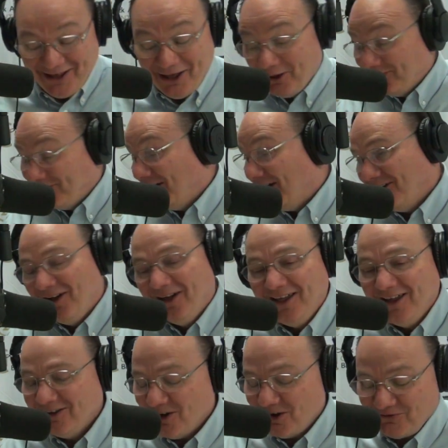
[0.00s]

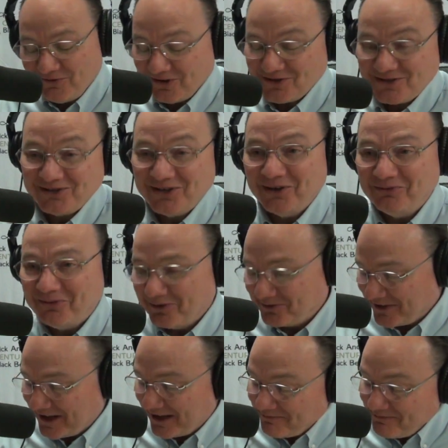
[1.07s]
No, folks, you don't want
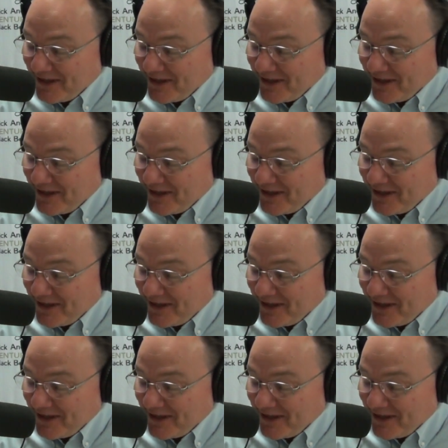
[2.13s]
that.